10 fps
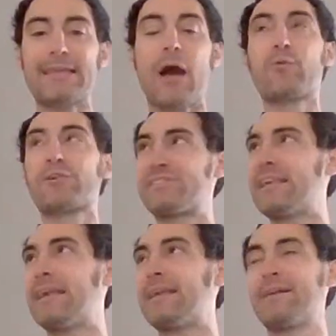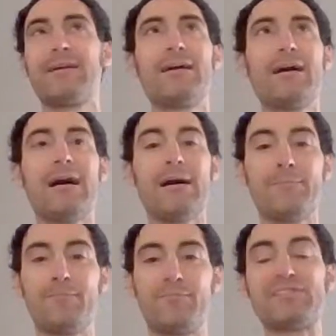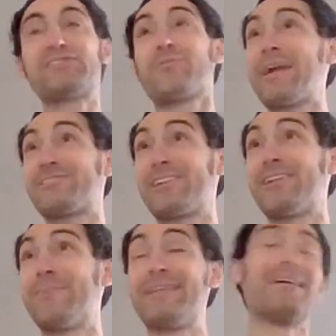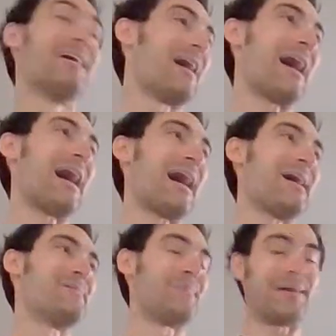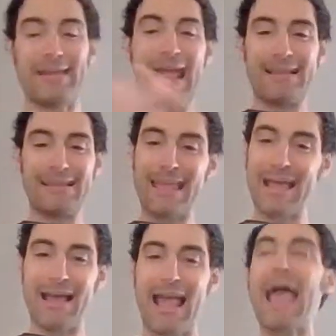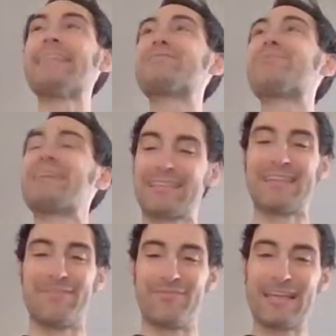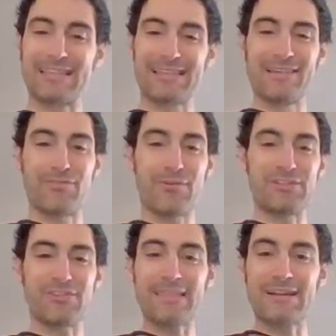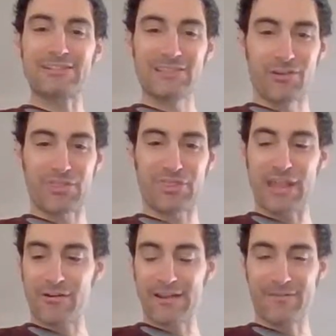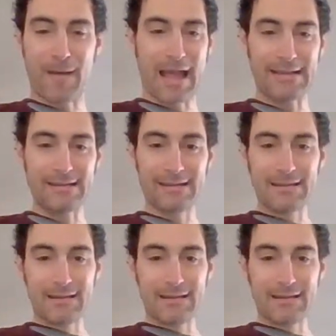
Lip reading: And now we're seeing this is the way it should have been. But hey, at least we get to live through it. So there's a little theory of mine.